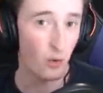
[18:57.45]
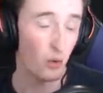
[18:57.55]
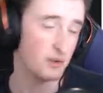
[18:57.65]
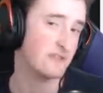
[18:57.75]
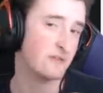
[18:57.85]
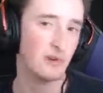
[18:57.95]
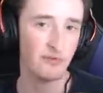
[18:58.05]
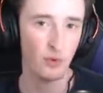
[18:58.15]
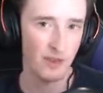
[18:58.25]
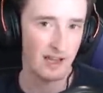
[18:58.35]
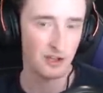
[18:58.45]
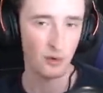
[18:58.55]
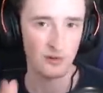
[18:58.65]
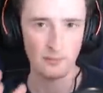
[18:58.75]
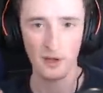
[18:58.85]
or even before that, you know,
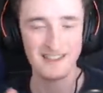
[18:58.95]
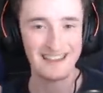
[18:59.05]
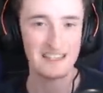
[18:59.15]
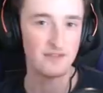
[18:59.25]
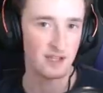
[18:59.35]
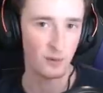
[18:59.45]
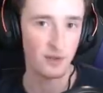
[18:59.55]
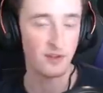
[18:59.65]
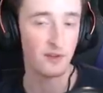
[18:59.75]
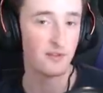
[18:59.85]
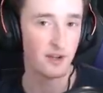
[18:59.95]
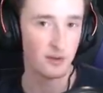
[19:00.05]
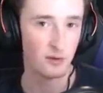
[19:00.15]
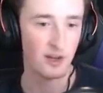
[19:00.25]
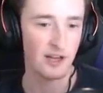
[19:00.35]
it's Monday evening when the
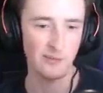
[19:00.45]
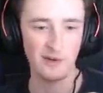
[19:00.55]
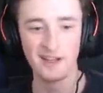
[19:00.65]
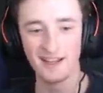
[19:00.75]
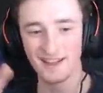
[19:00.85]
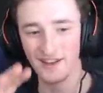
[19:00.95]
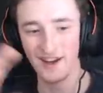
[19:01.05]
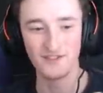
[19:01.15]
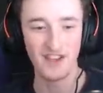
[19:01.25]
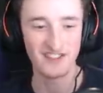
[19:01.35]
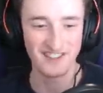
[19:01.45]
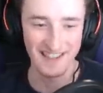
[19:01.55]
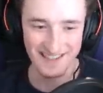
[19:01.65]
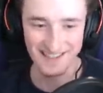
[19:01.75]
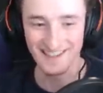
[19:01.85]
final claim that I've
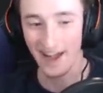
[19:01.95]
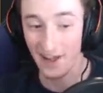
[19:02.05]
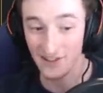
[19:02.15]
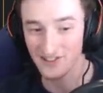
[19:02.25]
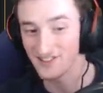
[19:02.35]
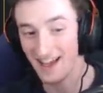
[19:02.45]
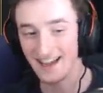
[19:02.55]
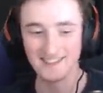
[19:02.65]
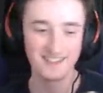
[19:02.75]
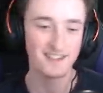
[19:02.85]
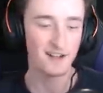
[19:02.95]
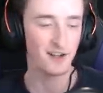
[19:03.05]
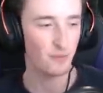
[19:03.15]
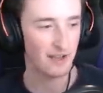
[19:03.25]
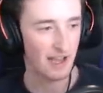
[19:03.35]
designated it as that
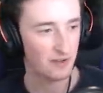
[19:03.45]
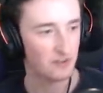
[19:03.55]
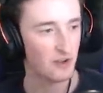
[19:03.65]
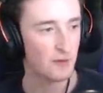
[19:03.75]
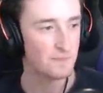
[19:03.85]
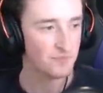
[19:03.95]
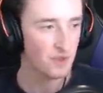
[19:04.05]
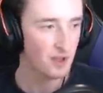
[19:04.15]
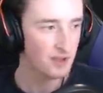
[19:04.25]
uh, began. So the